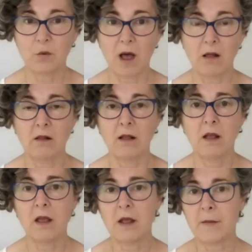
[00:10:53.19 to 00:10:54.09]
well,
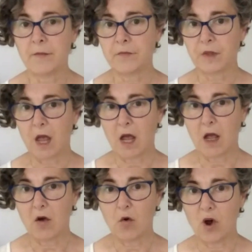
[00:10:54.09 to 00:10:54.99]

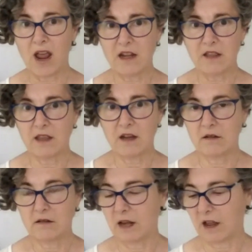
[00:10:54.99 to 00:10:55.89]
or
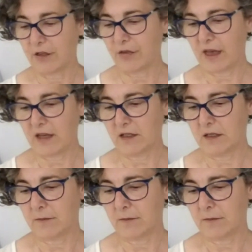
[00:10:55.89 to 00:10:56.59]
anything like that.